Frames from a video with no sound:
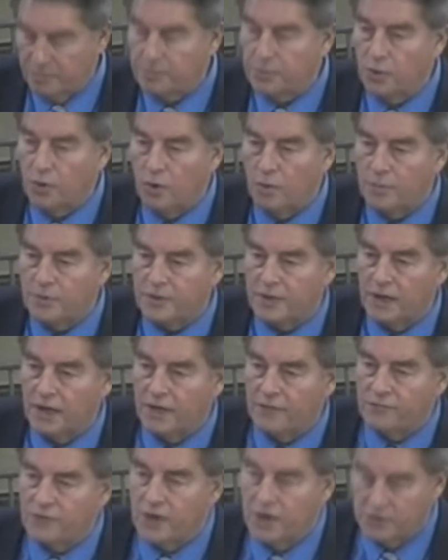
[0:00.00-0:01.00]
report with
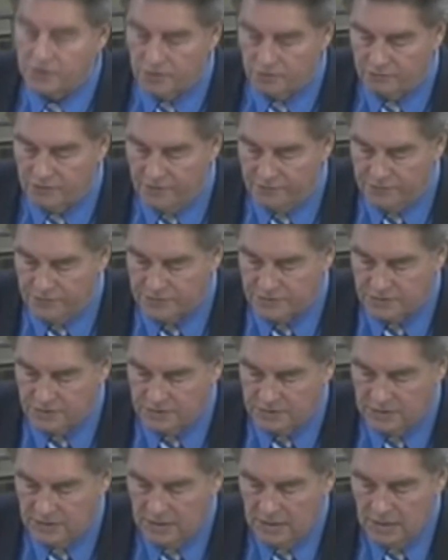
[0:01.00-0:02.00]
1,100
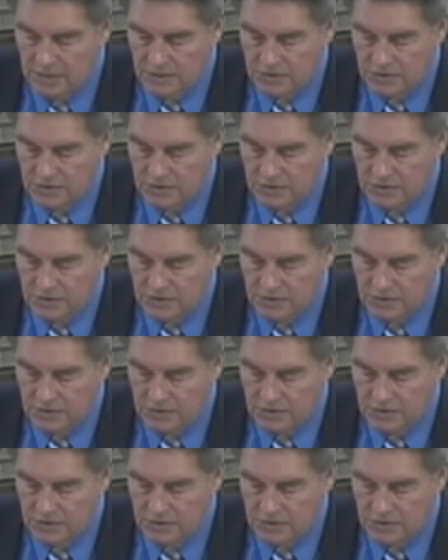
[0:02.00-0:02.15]
references